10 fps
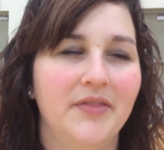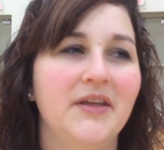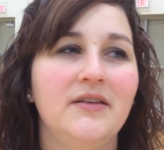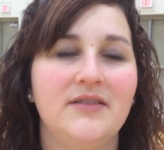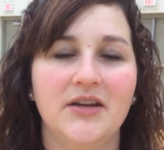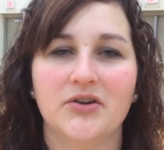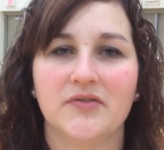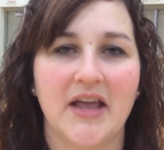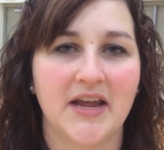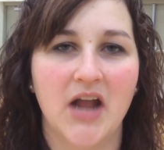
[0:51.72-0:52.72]
These
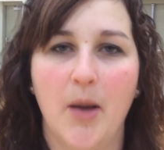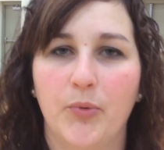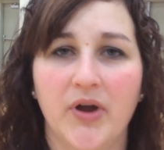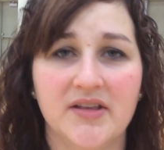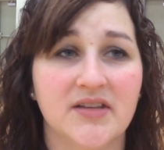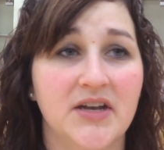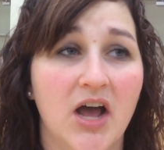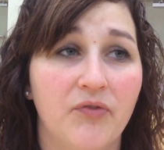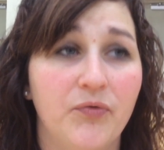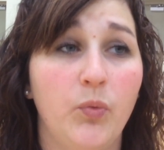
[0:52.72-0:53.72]
seniors I cannot praise
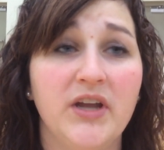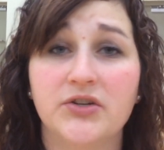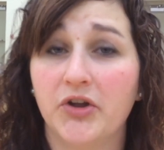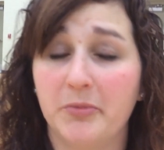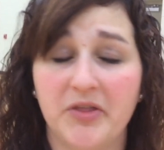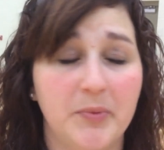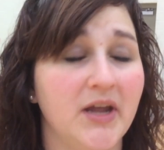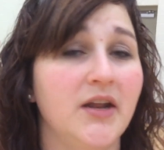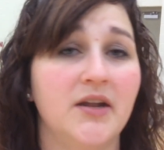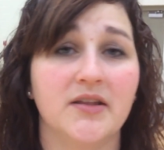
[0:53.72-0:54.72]
enough. We told them at the
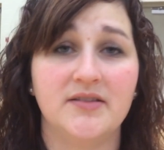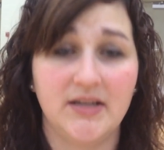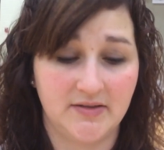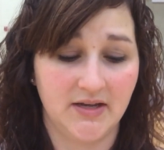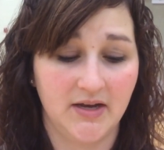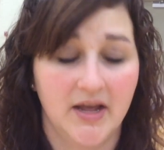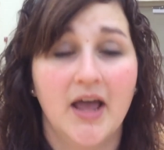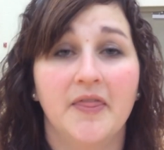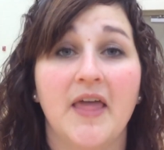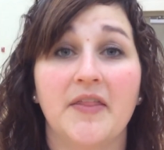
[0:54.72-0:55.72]
beginning of the season
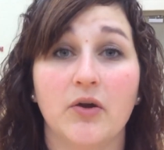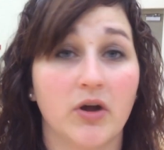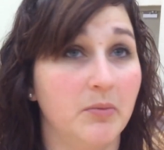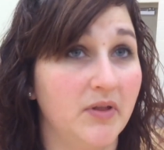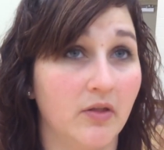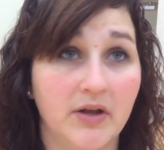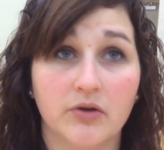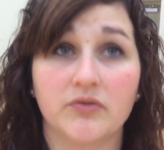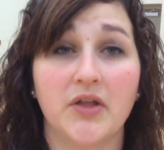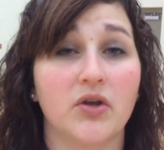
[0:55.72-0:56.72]
that they were going to be the
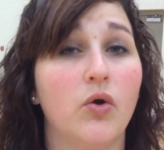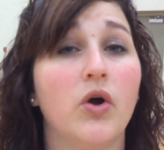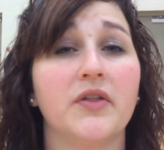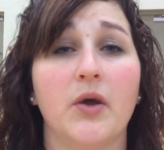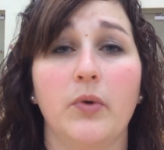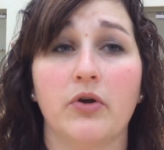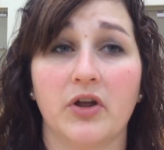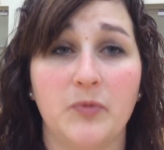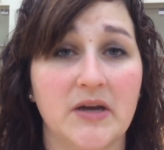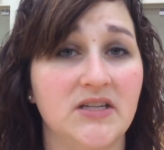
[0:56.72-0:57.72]
leaders on the court, that we were
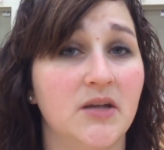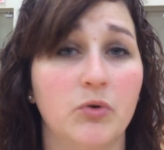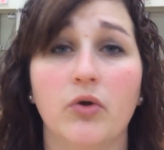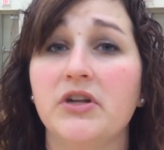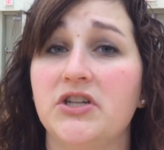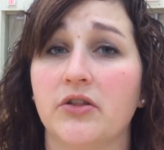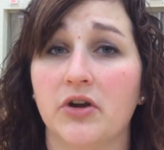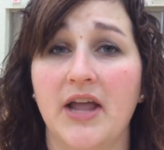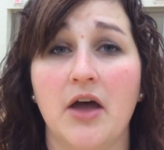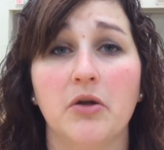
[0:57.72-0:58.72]
expecting them to hold each
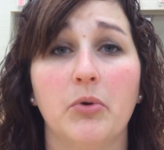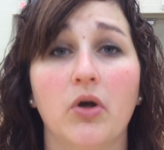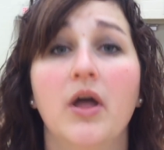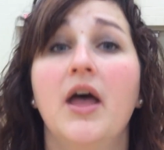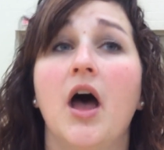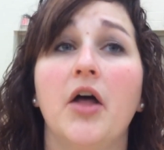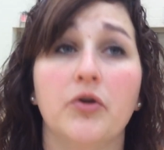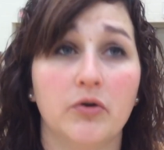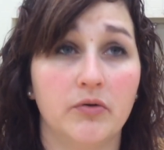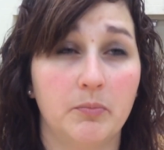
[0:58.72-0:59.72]
other accountable,
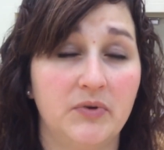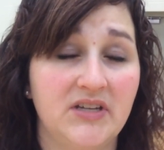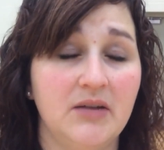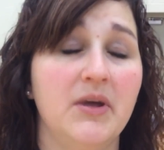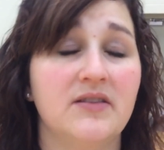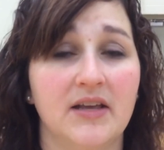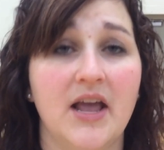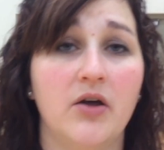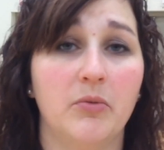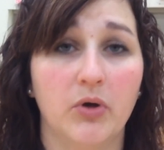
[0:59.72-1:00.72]
other teammates
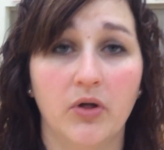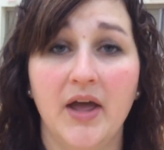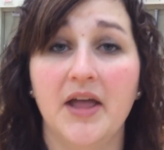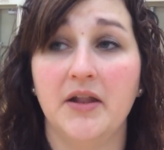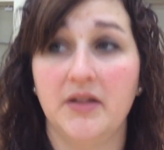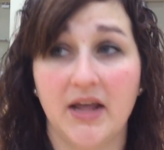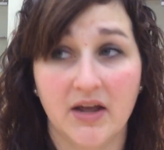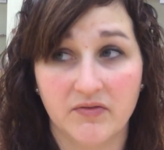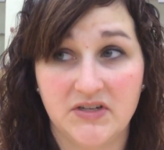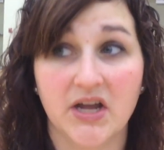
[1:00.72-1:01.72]
accountable, and they
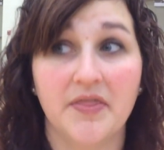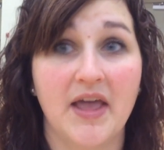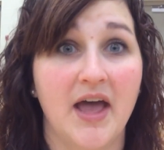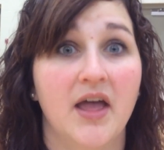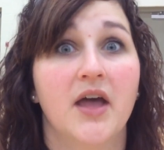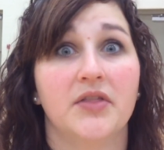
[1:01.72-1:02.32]
have done that.